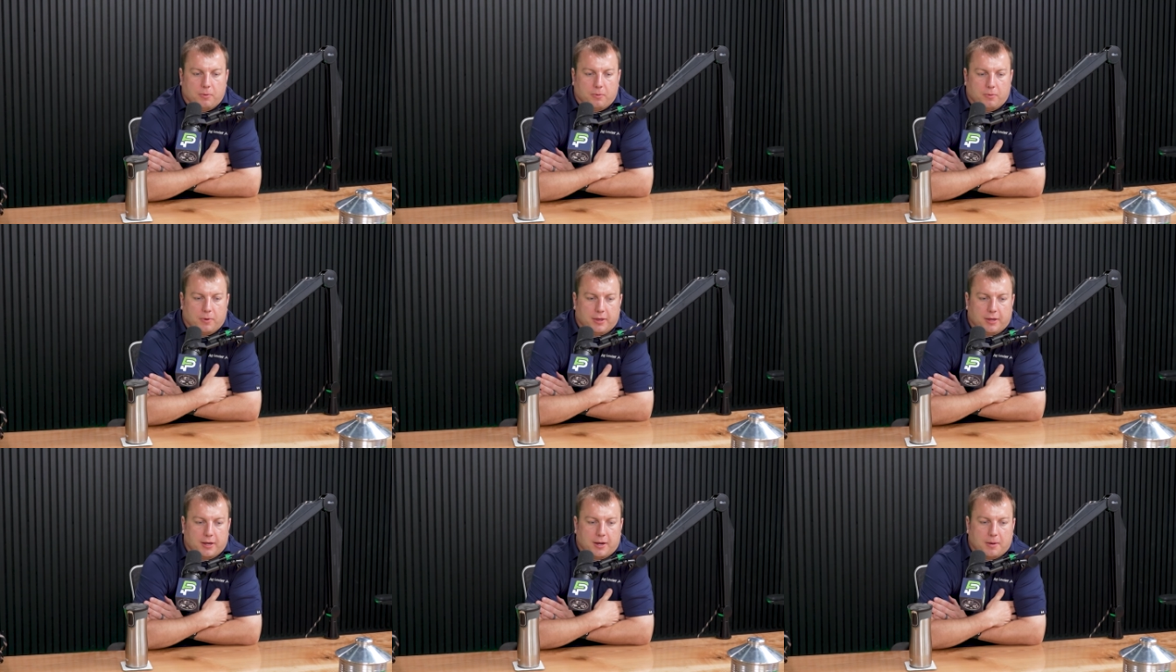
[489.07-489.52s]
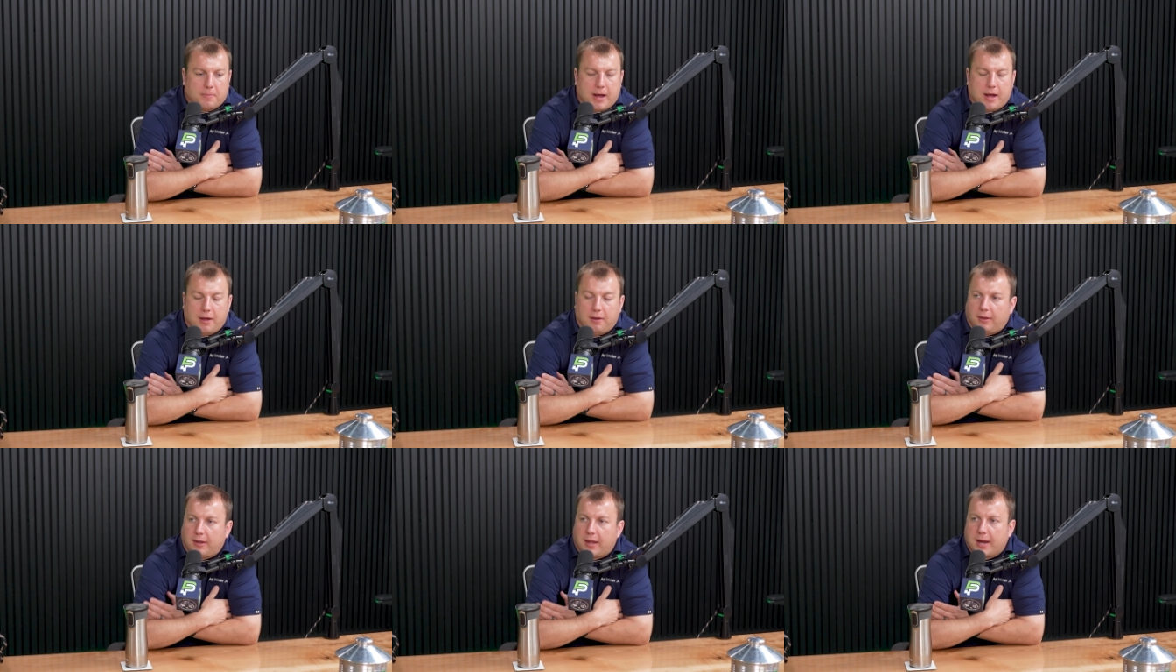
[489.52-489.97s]
When we think
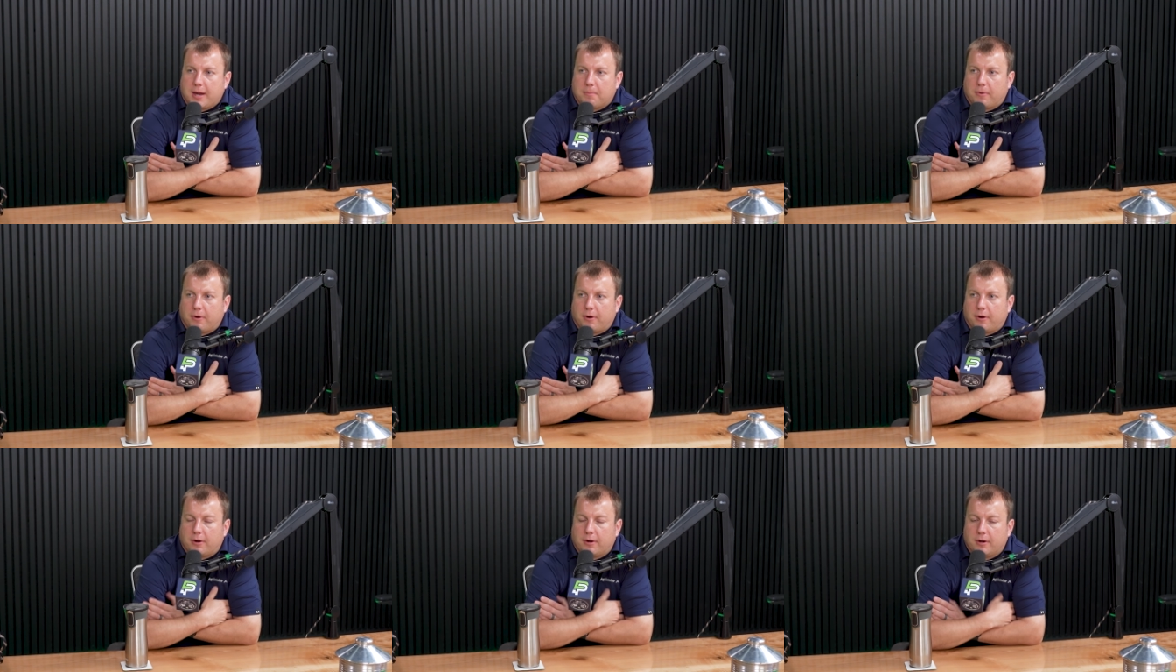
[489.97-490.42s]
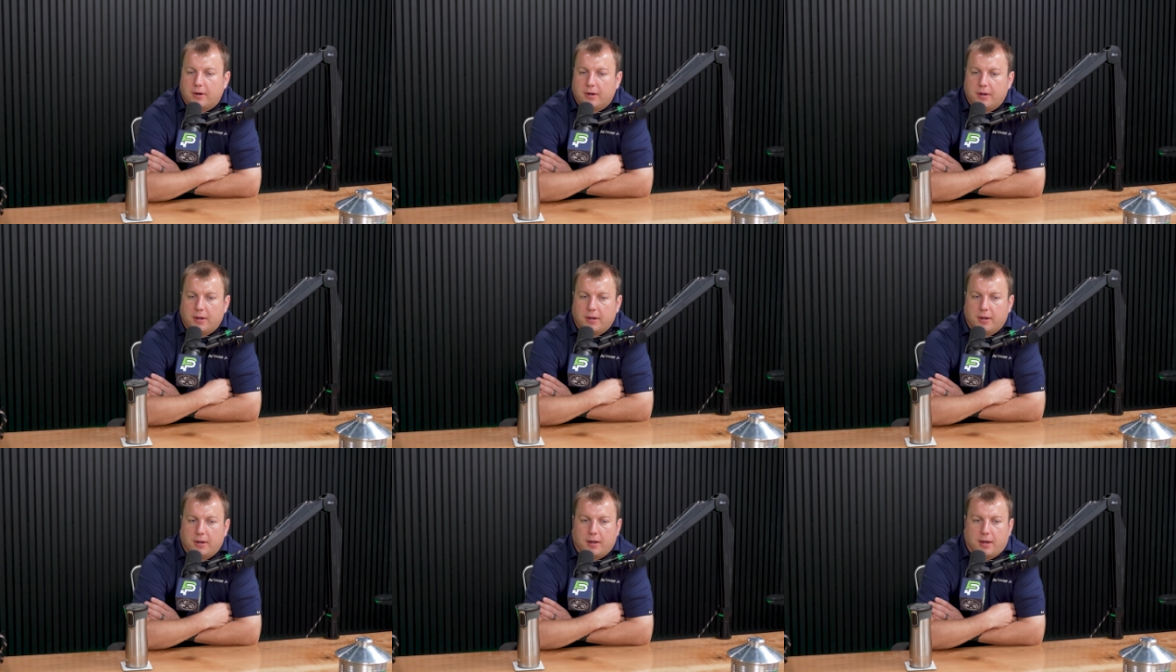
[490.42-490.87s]
about labor
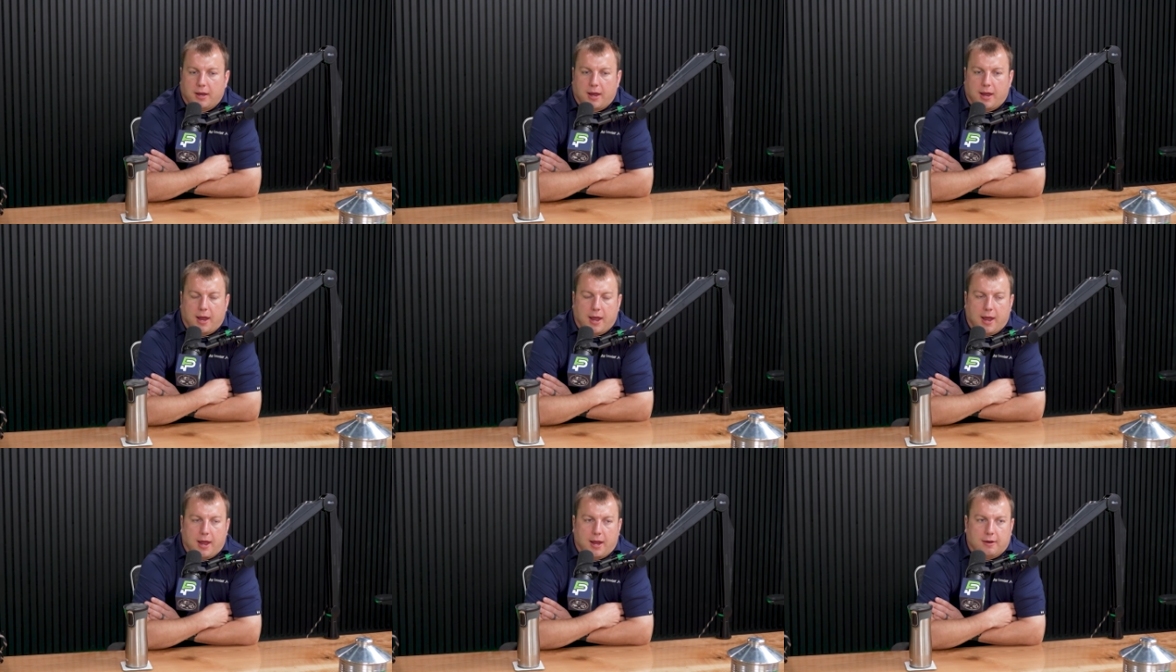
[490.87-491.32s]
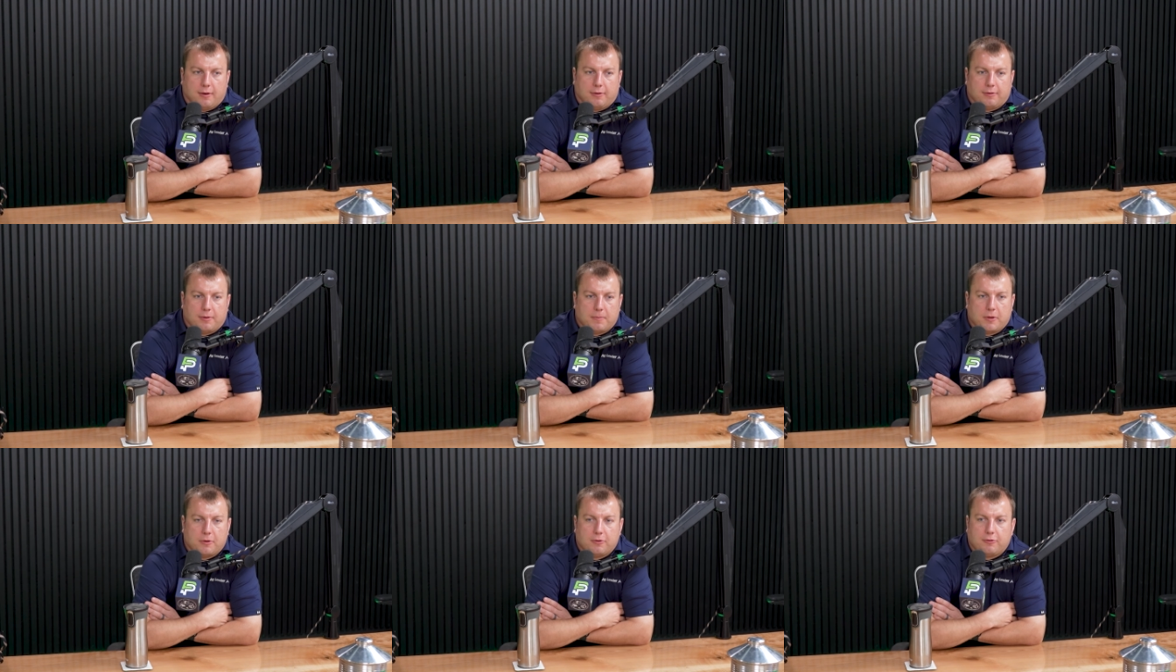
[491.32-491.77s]
and
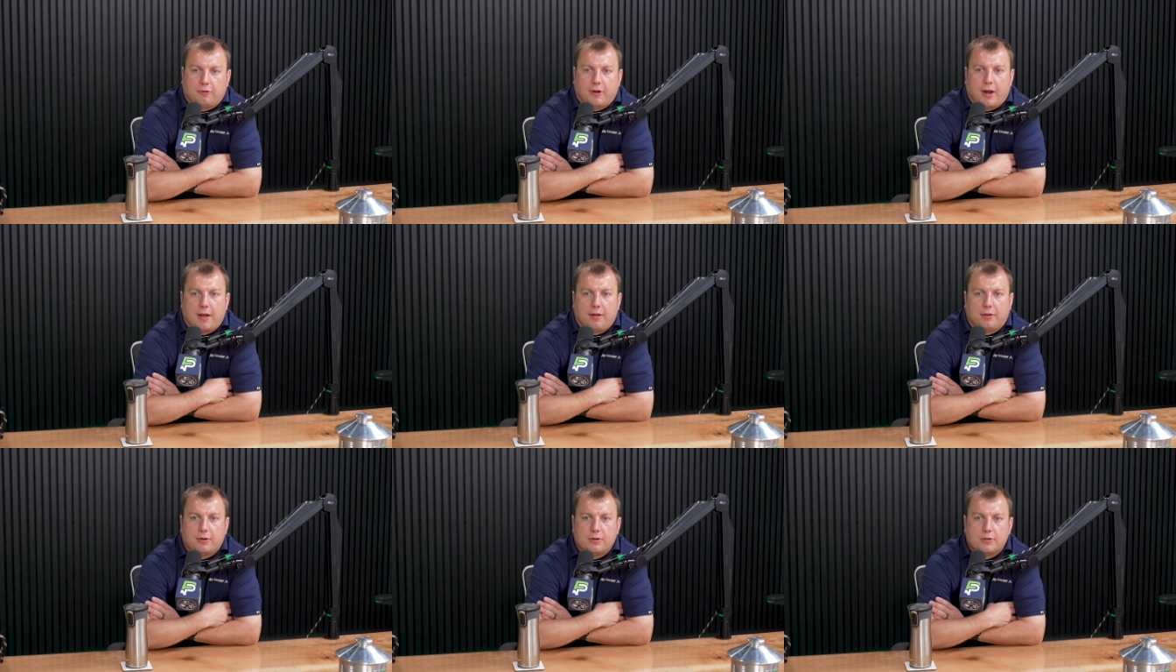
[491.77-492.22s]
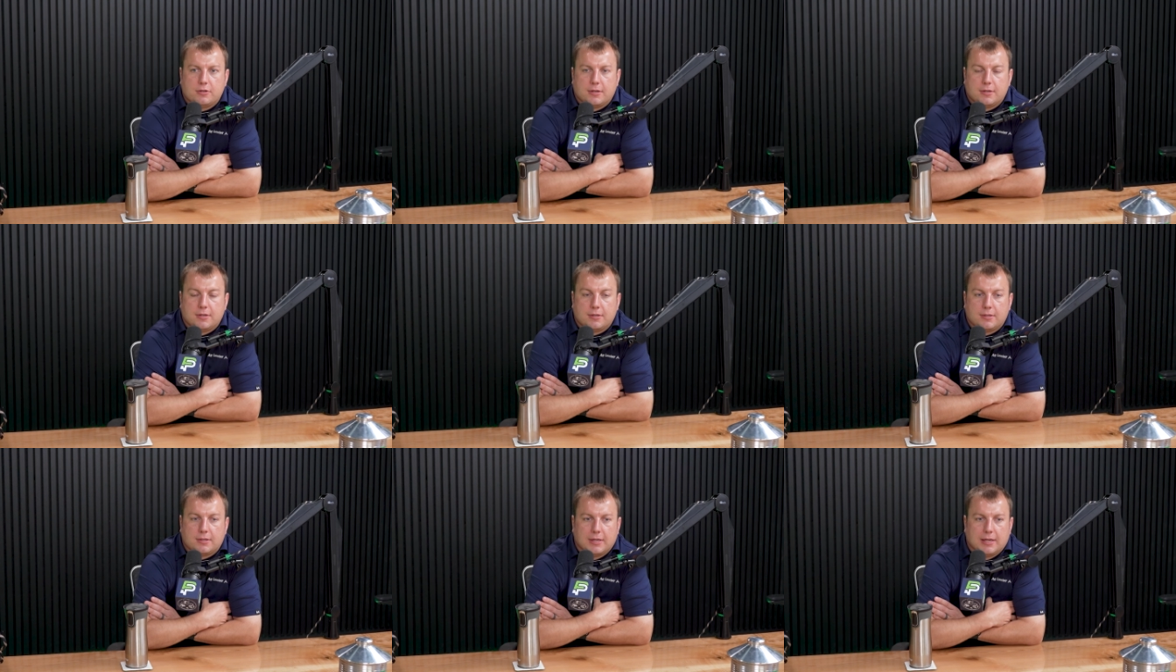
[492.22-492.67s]
some of those
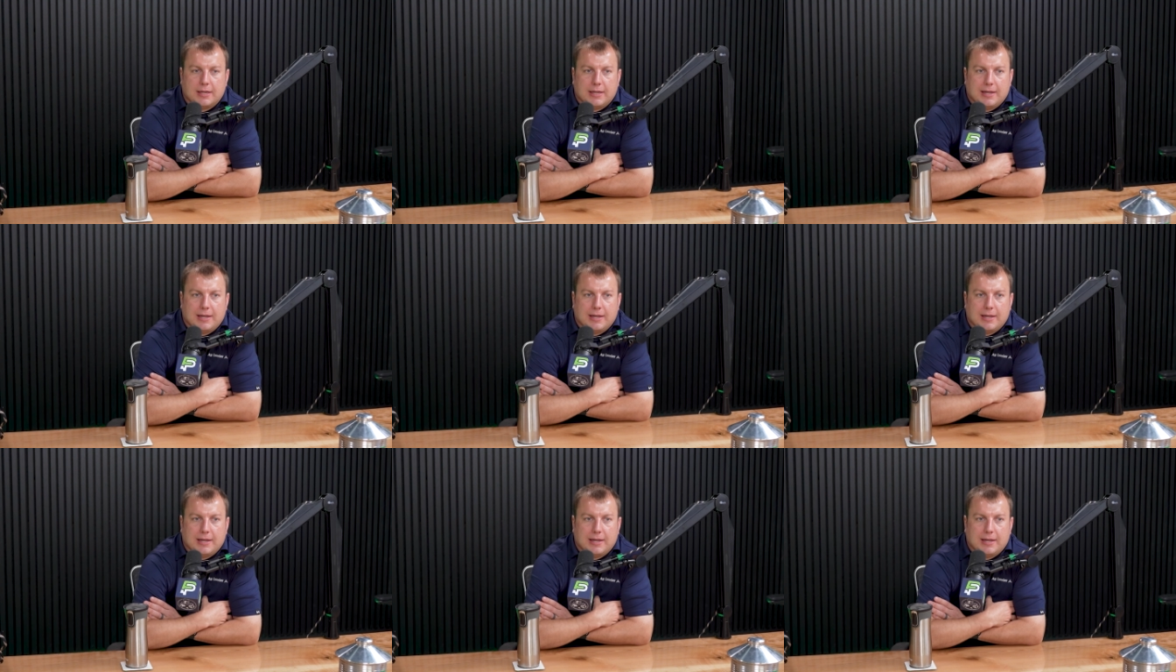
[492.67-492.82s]
challenges,